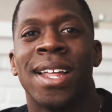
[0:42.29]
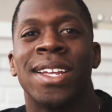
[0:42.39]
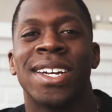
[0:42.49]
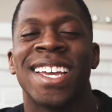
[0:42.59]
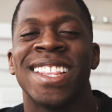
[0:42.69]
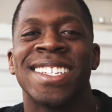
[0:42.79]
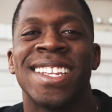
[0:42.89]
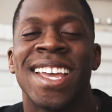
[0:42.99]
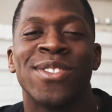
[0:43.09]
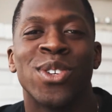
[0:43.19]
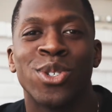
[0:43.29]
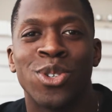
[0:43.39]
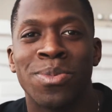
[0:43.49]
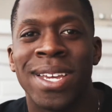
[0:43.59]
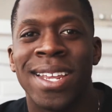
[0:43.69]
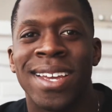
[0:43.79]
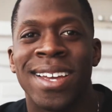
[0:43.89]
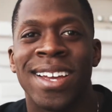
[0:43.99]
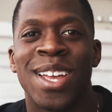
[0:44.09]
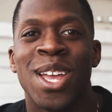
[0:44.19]
Look, in this day of social
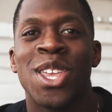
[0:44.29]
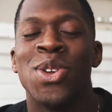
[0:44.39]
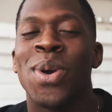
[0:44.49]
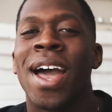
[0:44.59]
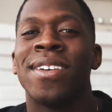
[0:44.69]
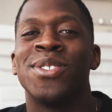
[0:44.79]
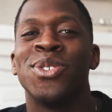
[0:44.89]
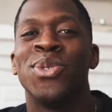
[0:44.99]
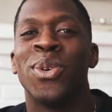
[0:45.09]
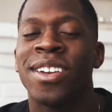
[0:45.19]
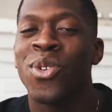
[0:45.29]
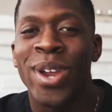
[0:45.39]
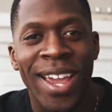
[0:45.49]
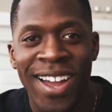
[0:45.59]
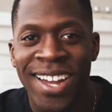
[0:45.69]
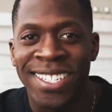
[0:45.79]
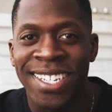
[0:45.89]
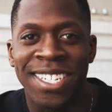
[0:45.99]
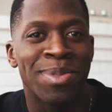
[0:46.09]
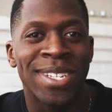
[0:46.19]
media, you have to create
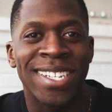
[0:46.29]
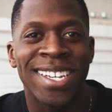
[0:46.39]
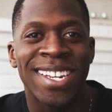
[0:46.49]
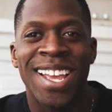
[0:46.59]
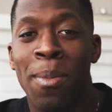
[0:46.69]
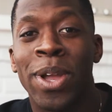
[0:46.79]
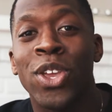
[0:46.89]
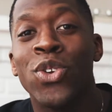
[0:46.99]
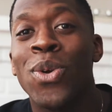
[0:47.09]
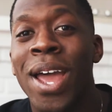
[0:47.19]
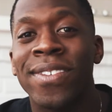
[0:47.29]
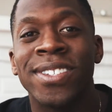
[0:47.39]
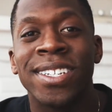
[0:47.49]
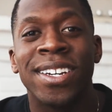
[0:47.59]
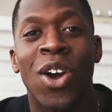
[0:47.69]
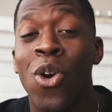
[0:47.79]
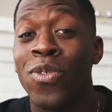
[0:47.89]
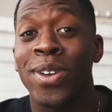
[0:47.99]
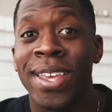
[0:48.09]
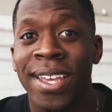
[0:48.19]
content to be seen, but you don't have to
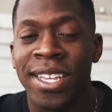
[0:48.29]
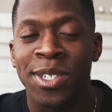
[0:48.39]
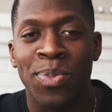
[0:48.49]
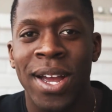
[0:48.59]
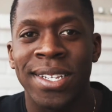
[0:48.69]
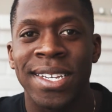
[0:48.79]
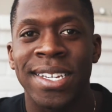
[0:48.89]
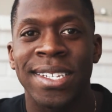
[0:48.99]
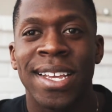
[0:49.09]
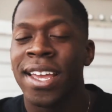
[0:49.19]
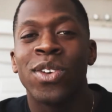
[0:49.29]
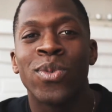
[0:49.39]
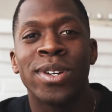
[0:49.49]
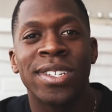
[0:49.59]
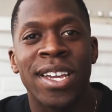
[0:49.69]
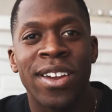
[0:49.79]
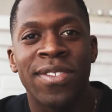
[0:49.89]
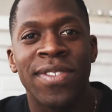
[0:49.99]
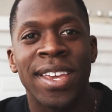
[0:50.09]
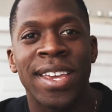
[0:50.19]
overthink this process. In the words of
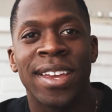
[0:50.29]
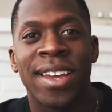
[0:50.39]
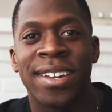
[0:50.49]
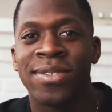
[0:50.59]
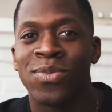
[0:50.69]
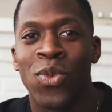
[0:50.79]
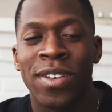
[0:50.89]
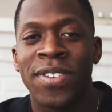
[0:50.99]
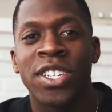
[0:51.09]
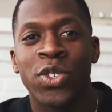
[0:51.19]
Gary Vee and one of his